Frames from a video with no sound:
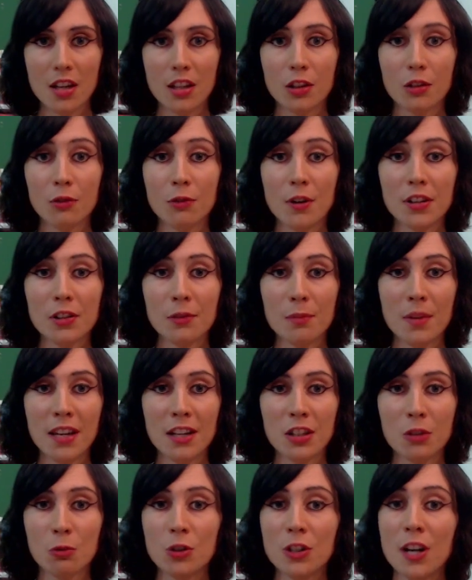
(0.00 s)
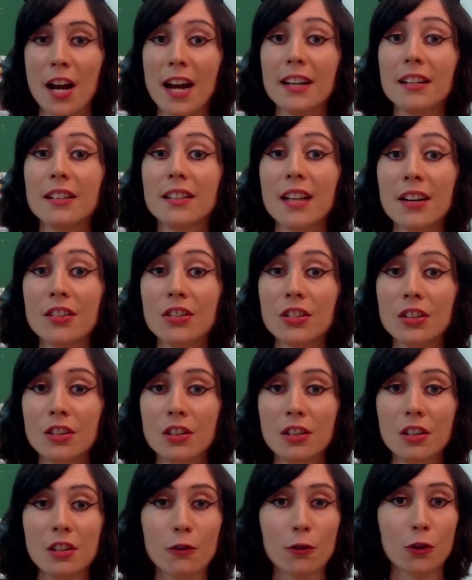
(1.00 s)
The resumes were
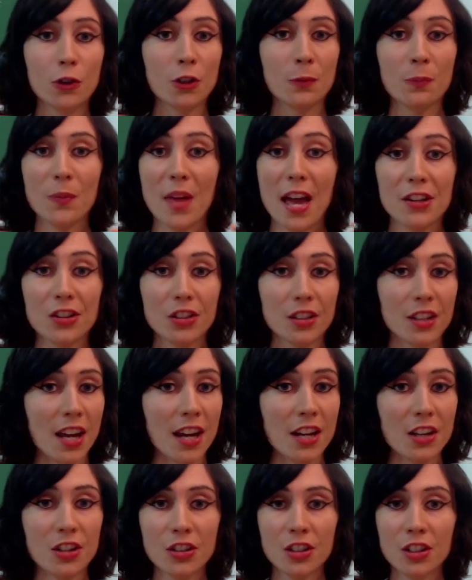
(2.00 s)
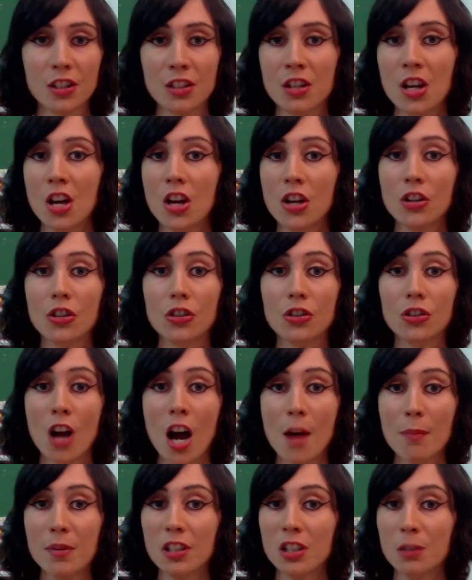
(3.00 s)
identical for education,
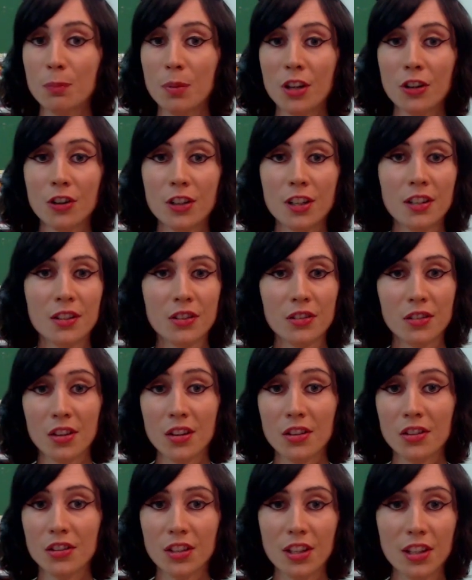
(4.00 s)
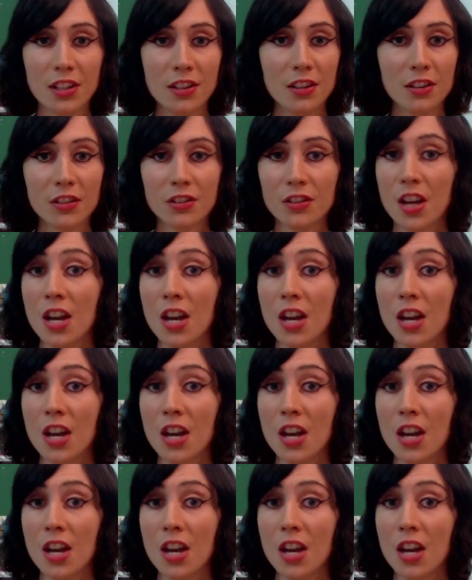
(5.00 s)
job experience, skills.